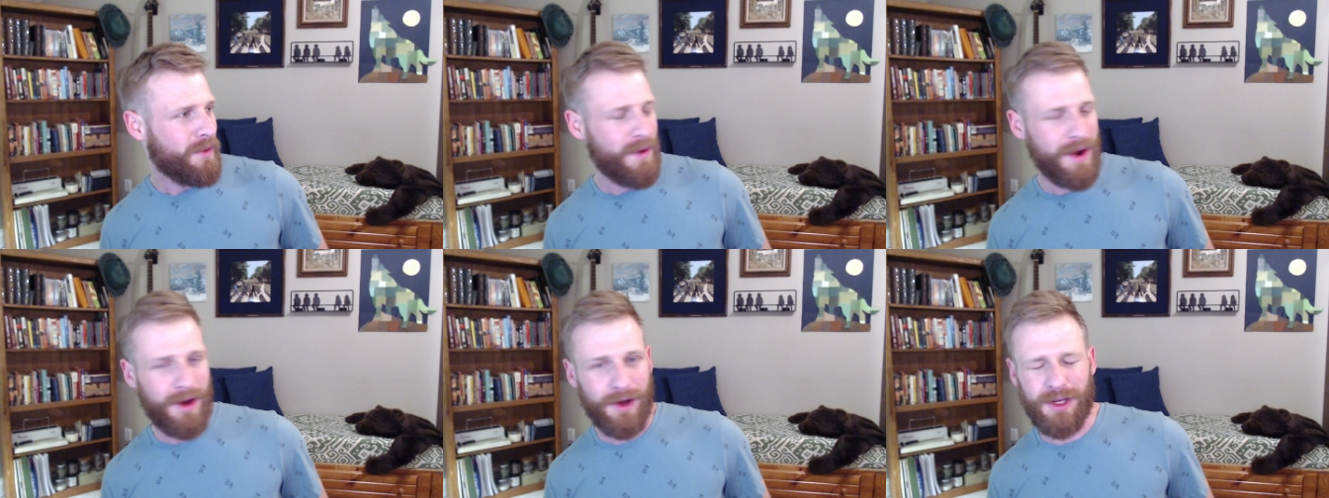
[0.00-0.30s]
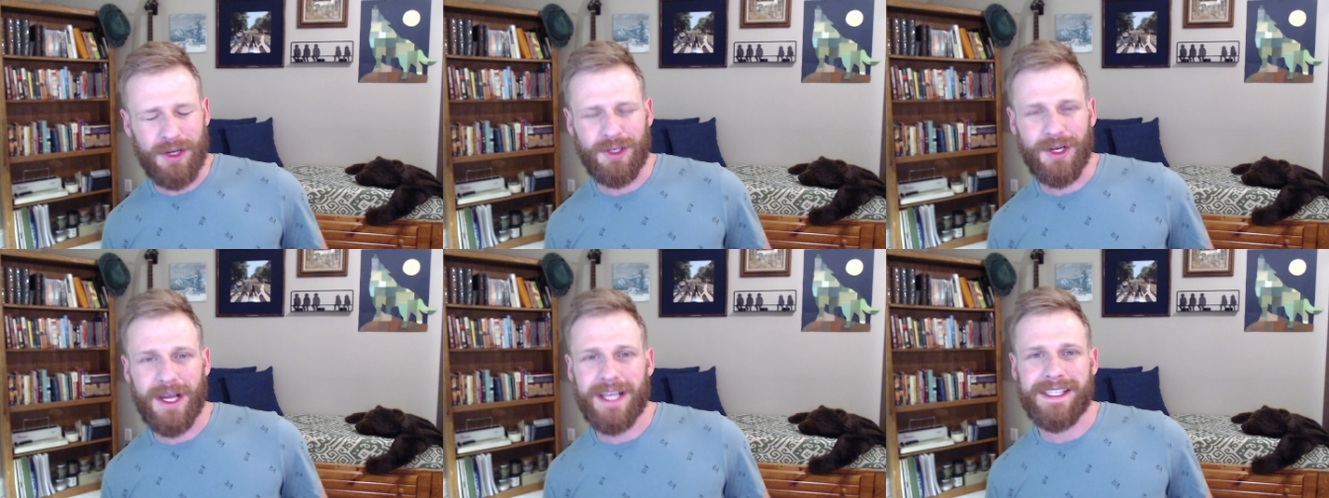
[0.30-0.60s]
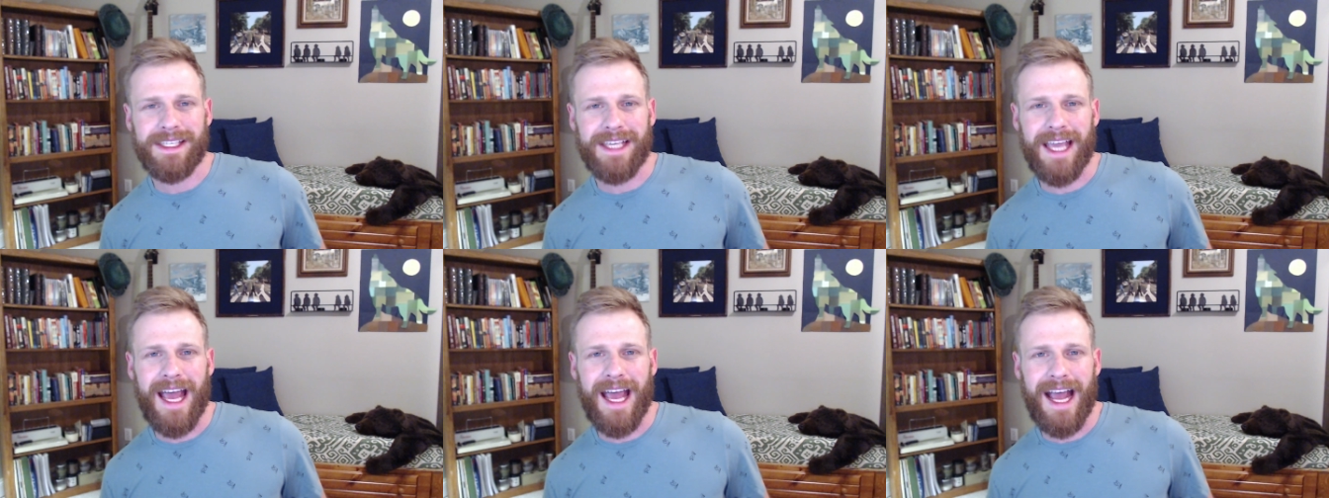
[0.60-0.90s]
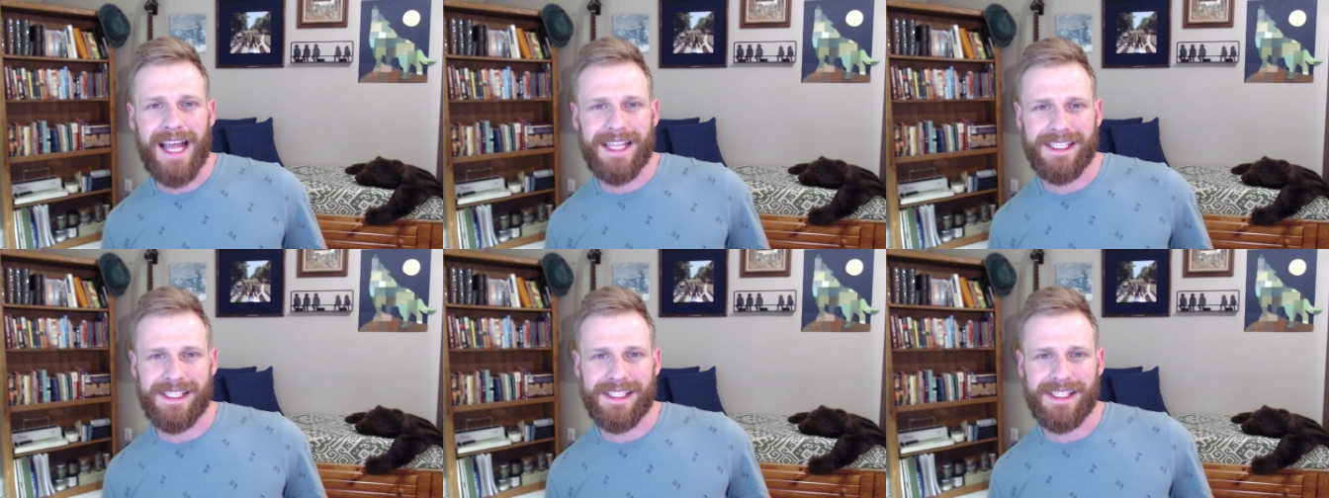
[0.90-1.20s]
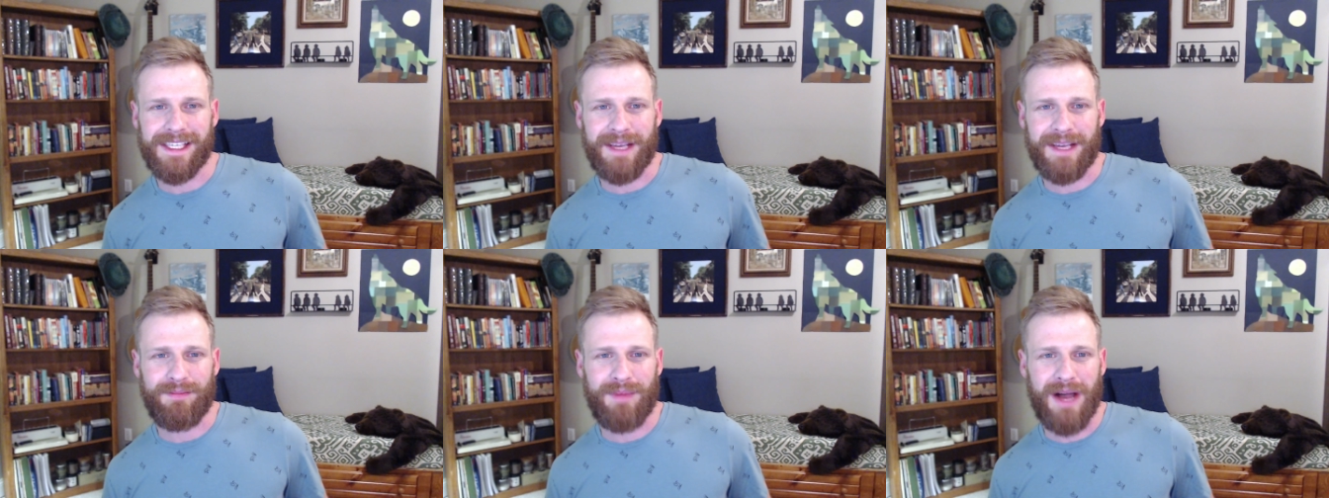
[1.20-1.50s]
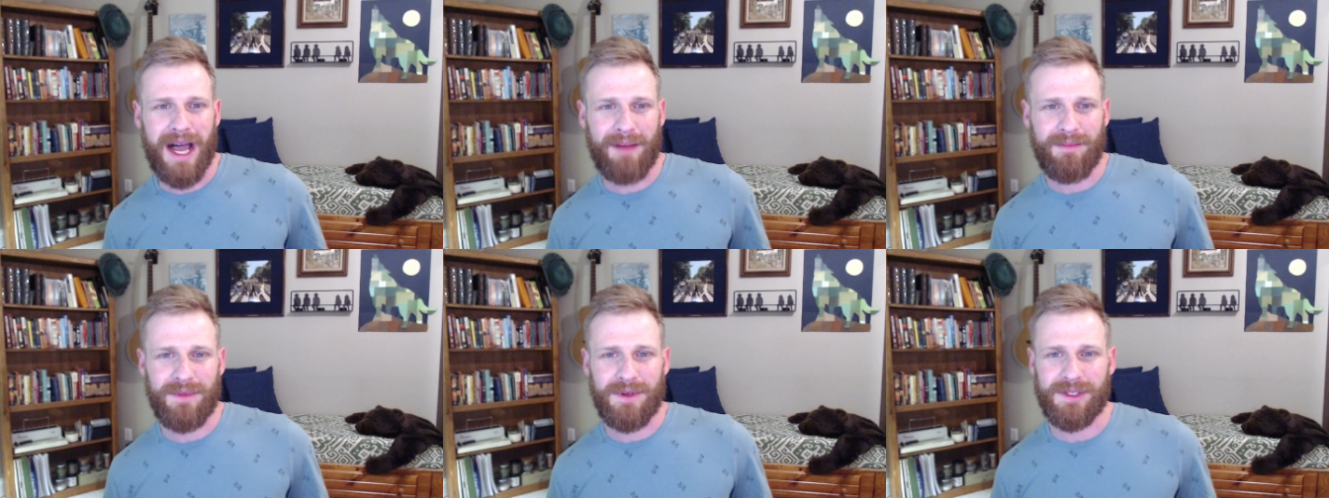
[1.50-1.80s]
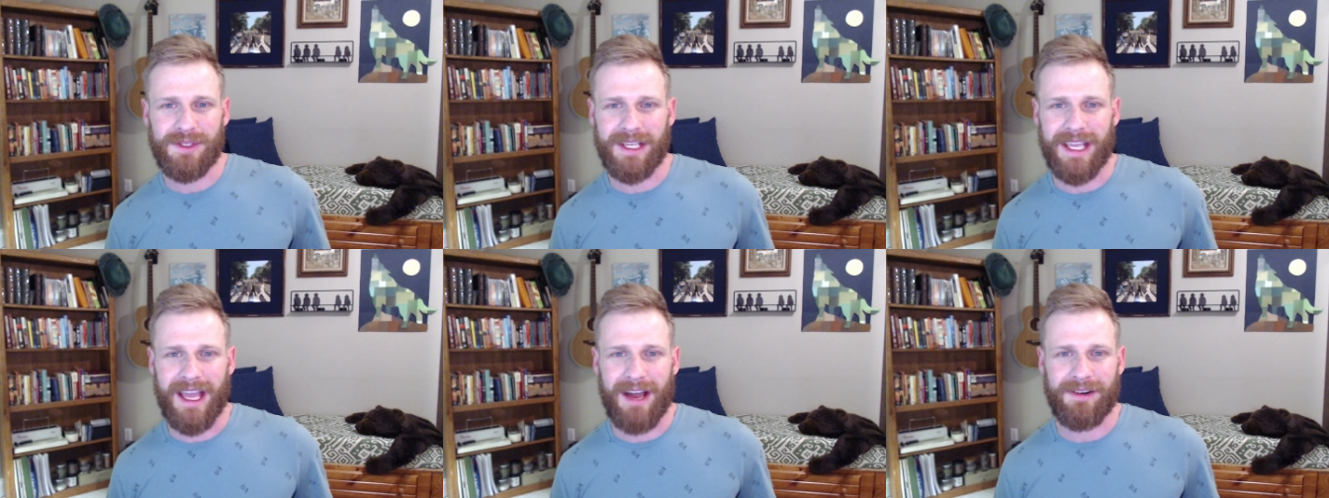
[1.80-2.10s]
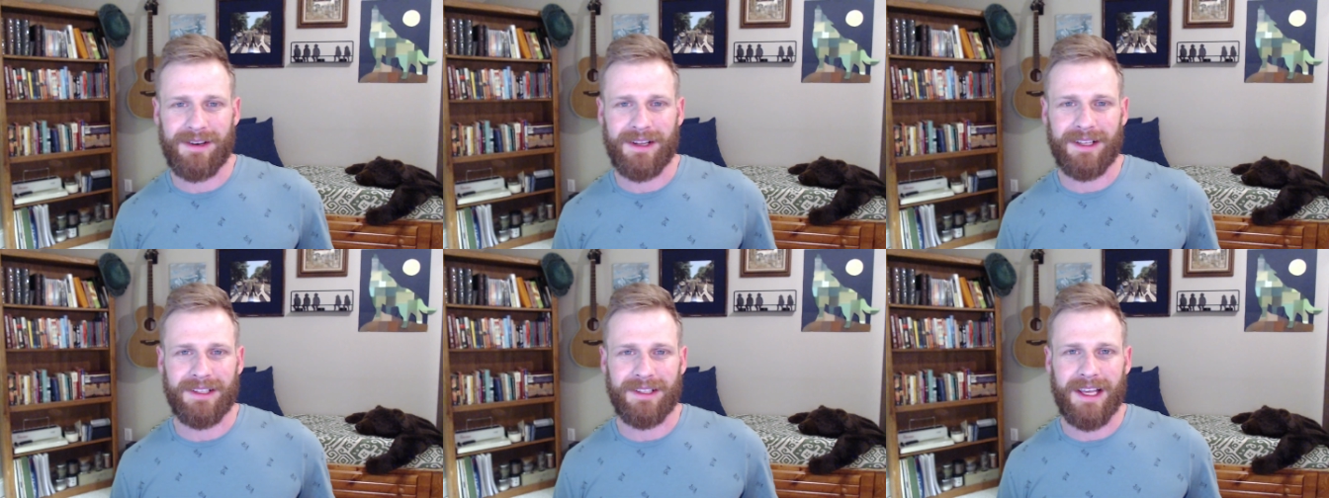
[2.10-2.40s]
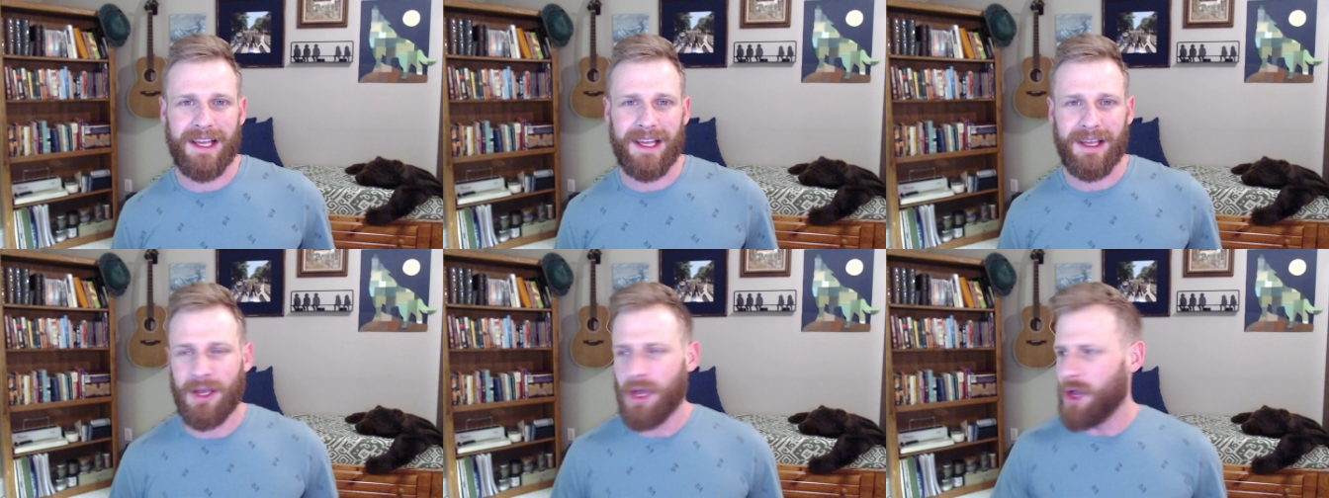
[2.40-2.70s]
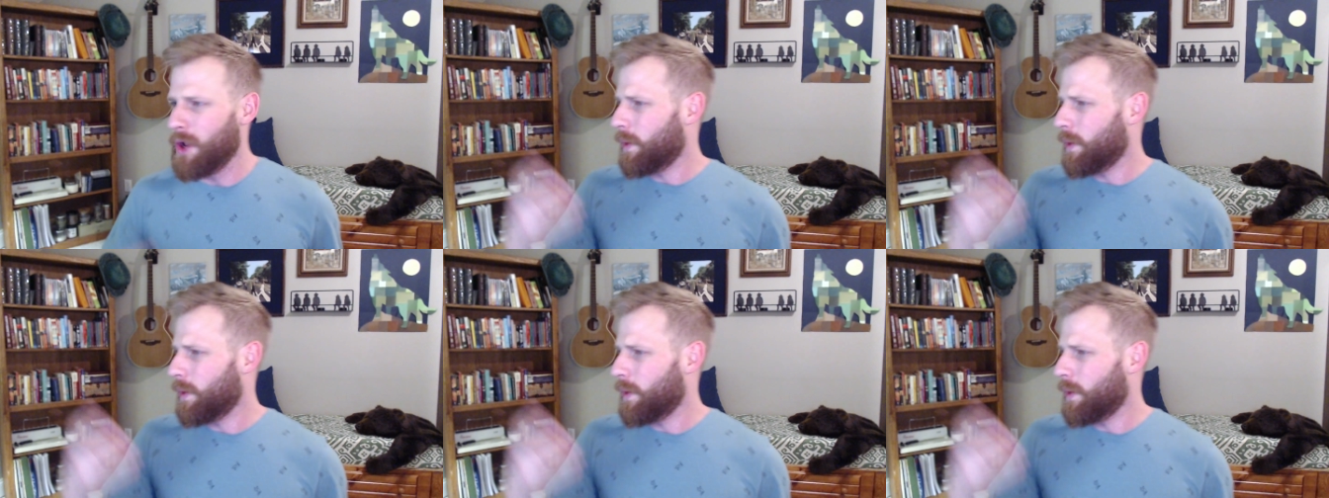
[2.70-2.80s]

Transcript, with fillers: wearing crazy hats and singing pop music out in LA.